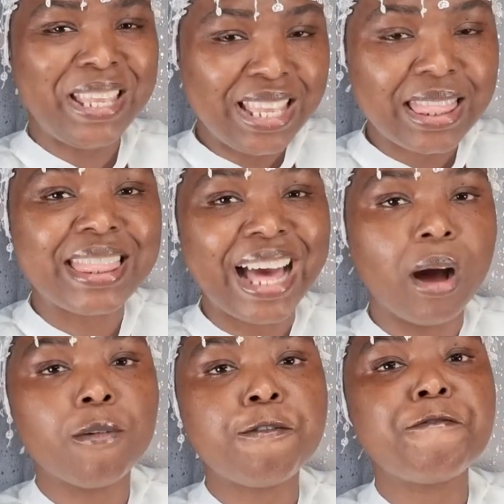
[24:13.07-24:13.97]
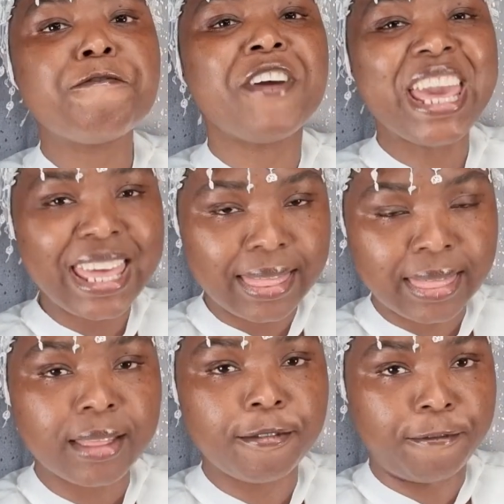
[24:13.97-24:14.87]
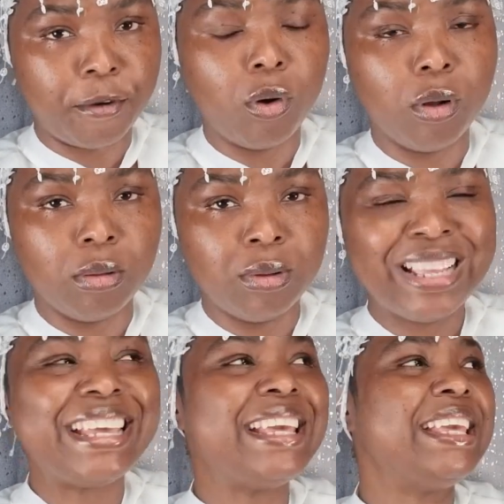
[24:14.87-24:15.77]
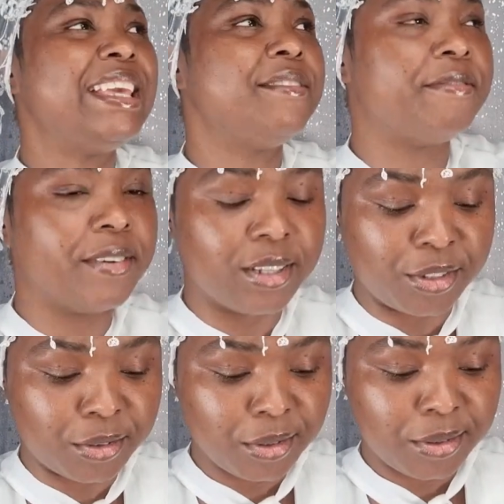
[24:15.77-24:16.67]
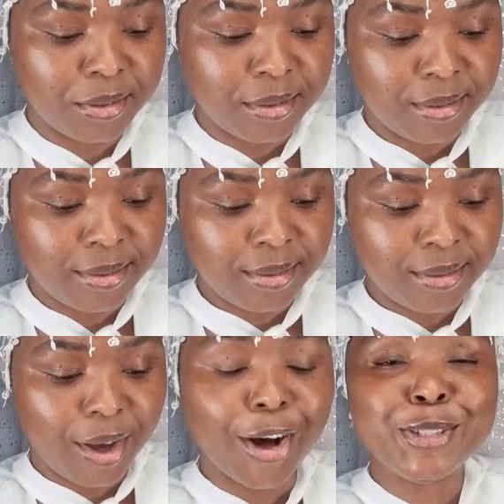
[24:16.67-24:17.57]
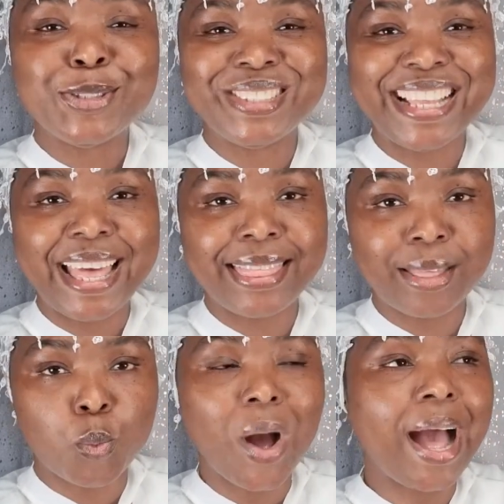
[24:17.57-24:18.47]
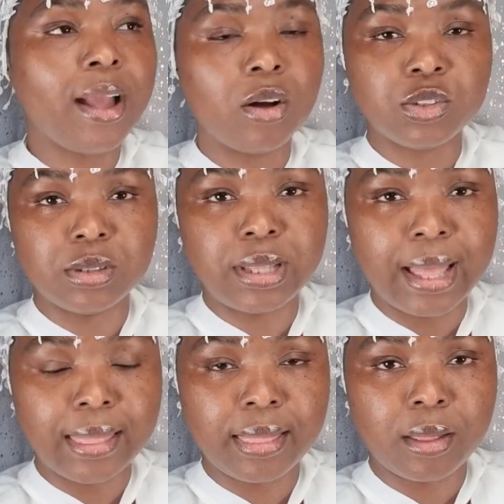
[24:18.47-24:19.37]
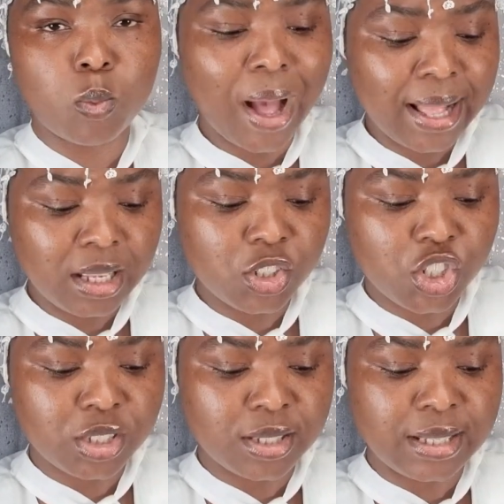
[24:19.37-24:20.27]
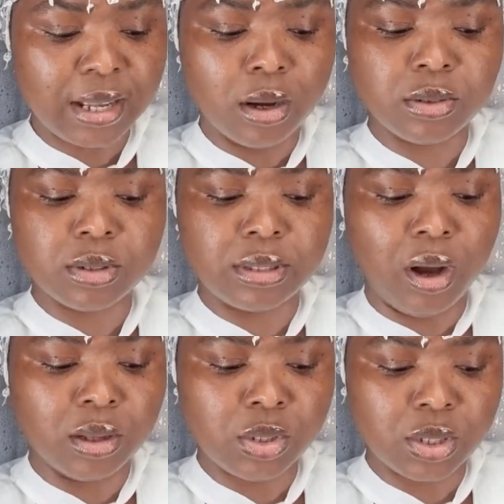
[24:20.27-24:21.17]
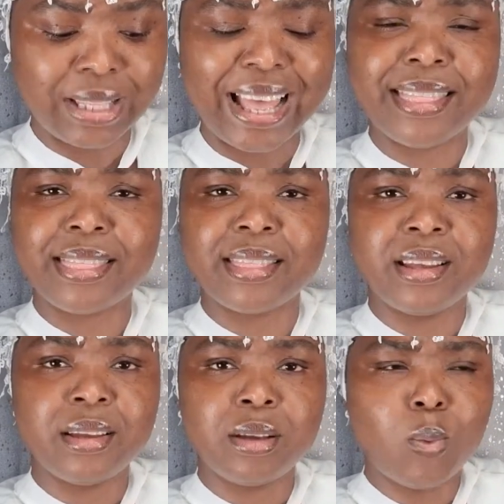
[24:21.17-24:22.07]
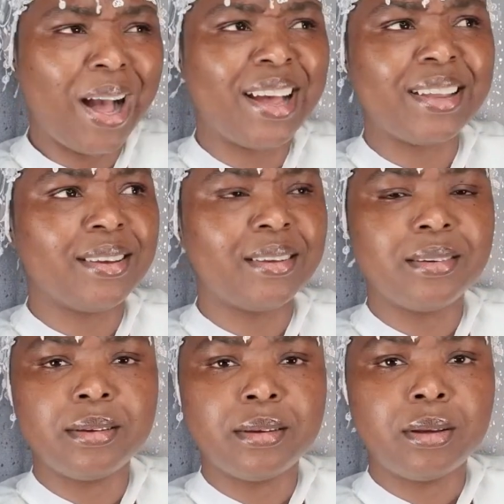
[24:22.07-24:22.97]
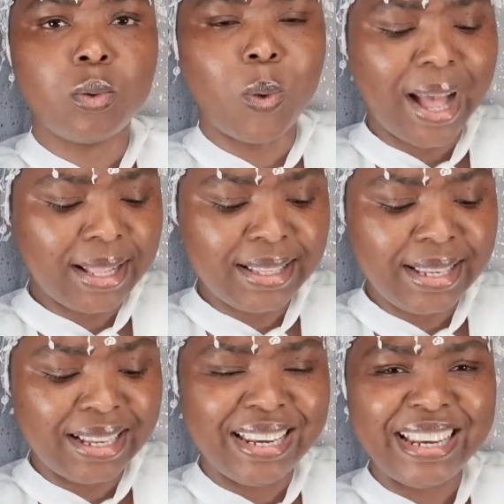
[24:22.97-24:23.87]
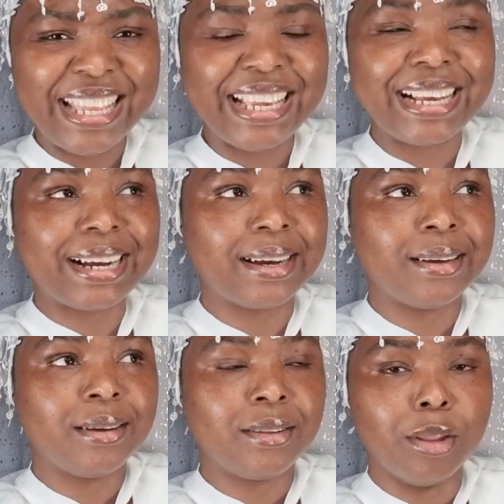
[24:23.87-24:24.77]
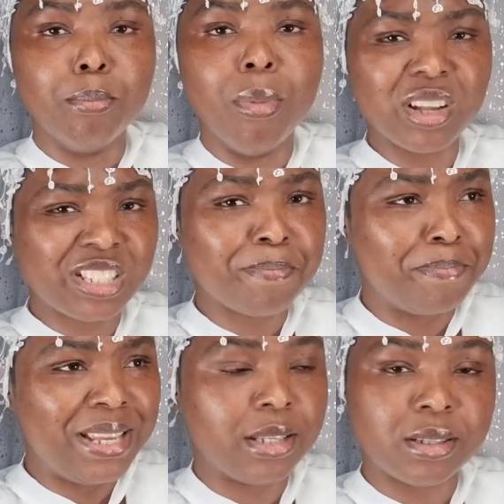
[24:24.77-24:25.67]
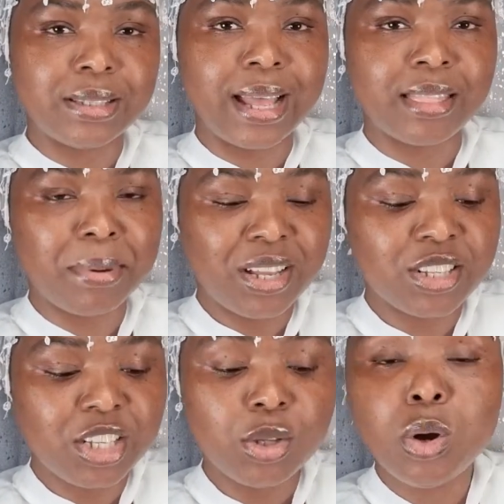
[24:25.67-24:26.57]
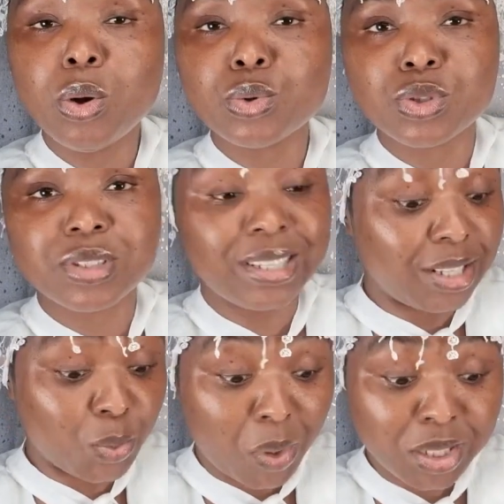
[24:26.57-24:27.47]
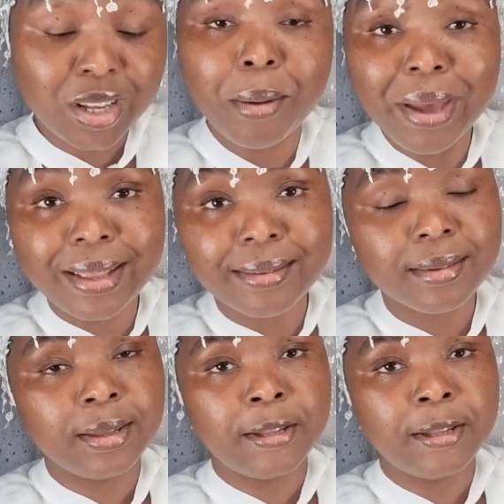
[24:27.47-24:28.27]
Be thou faithful even unto death. Why unto death? Why did Jesus say unto death? Why? Why did he link the MOTB to death? Because he knows this is what's coming.